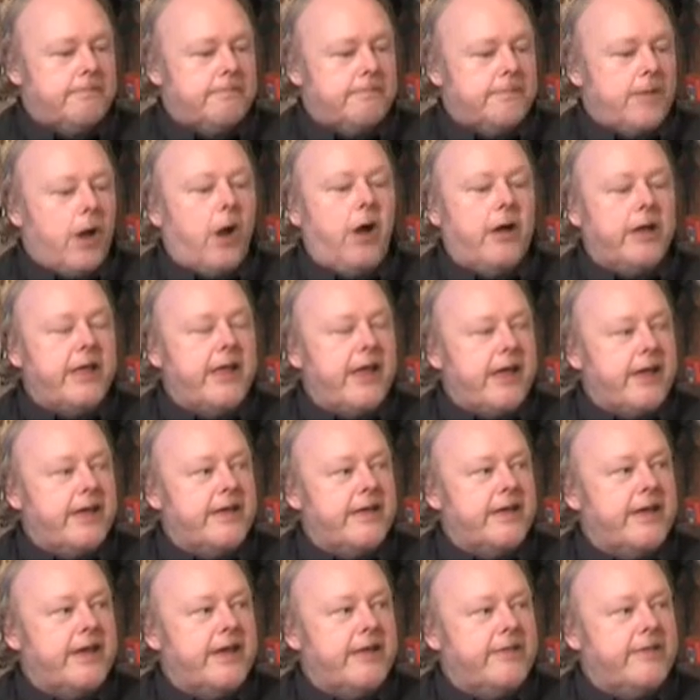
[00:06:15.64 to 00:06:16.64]
Oh yeah,
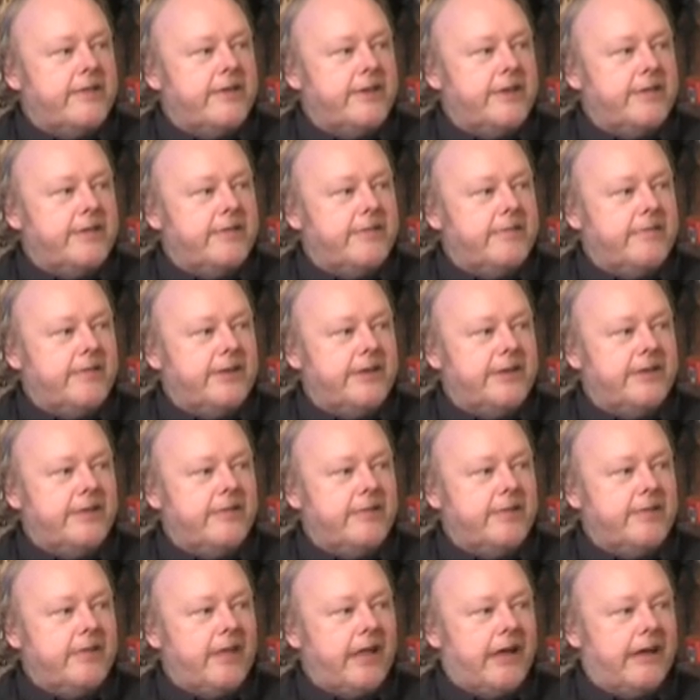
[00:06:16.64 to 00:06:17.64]

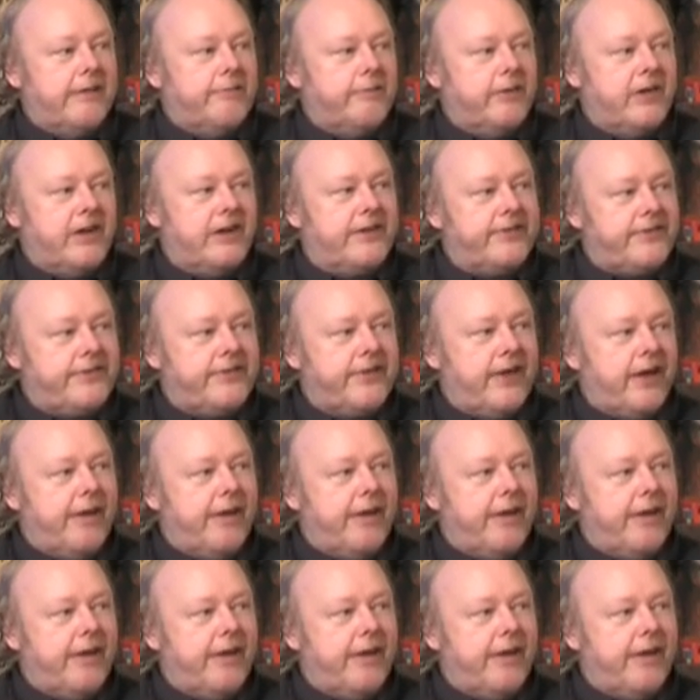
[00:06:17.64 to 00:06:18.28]
the like what